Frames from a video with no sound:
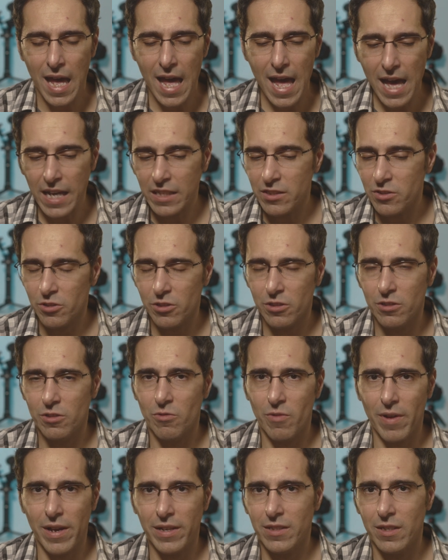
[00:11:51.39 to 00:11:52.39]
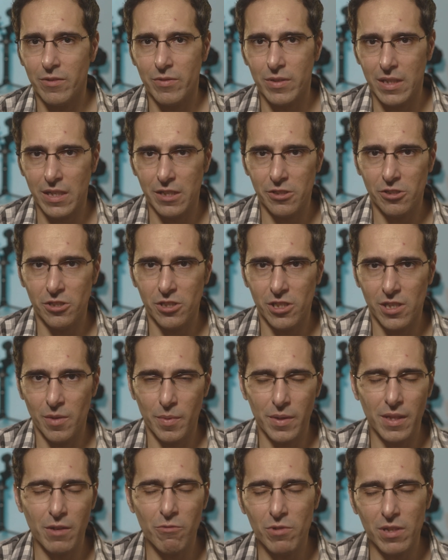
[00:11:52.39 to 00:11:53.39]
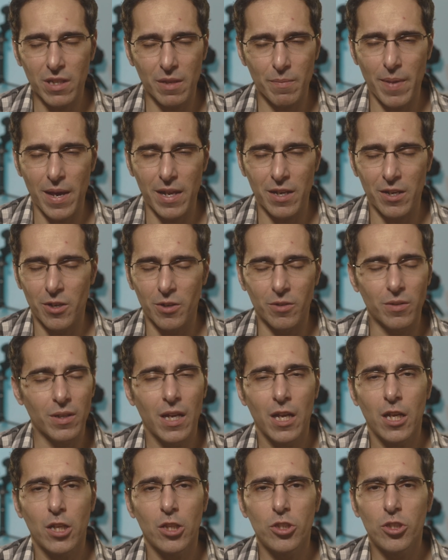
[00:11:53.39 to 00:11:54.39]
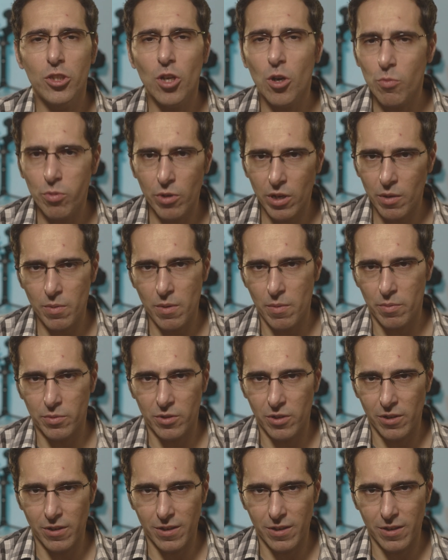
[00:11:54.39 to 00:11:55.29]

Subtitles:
actor-director relationship in a really bad note. Don't bring people to